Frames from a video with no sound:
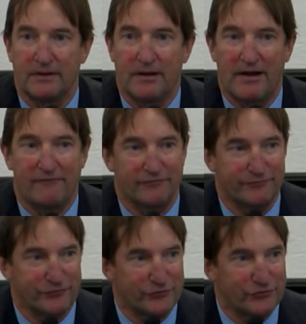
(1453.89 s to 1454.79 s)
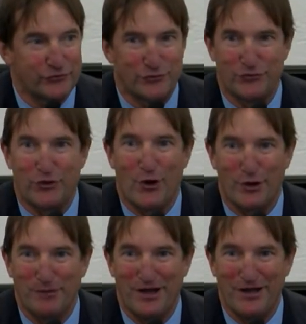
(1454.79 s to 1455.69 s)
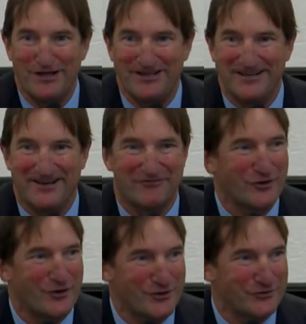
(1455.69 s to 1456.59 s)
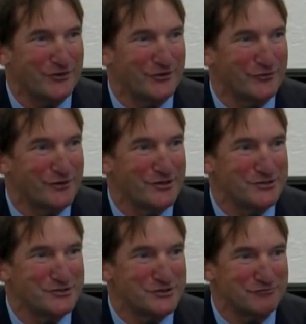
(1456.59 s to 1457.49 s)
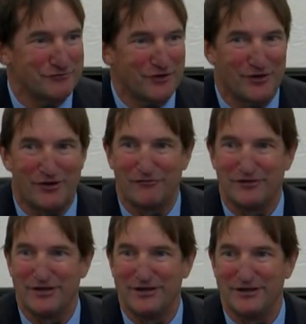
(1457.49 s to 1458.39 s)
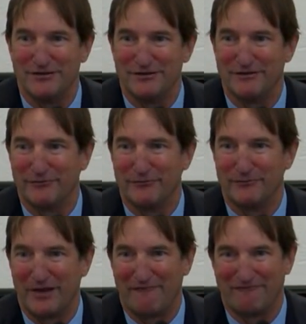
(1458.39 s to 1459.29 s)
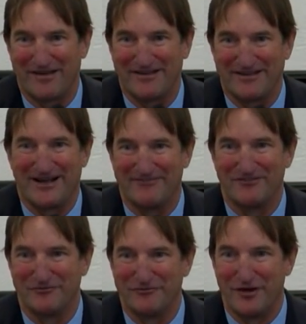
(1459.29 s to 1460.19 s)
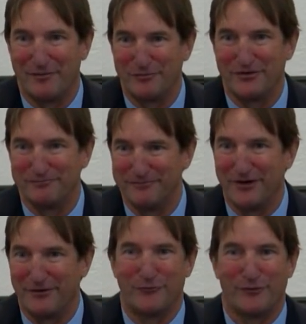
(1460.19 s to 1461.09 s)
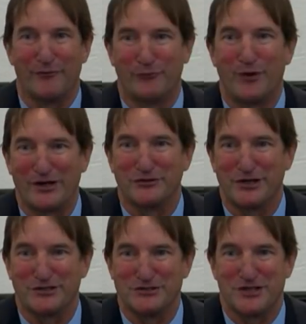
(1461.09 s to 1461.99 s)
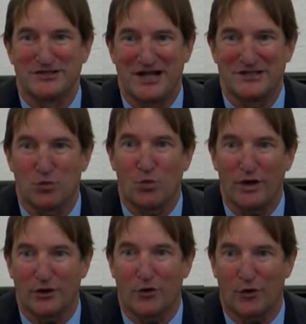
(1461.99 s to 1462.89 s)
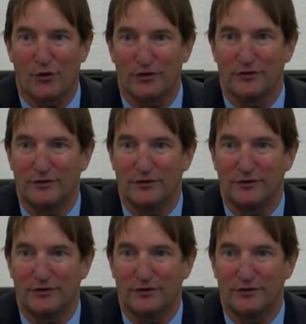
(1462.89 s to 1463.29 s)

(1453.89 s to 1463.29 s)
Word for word: I've thought about it. I've talked to other agents involved, and I've kind of developed a, a, a recollection that that's what occurred.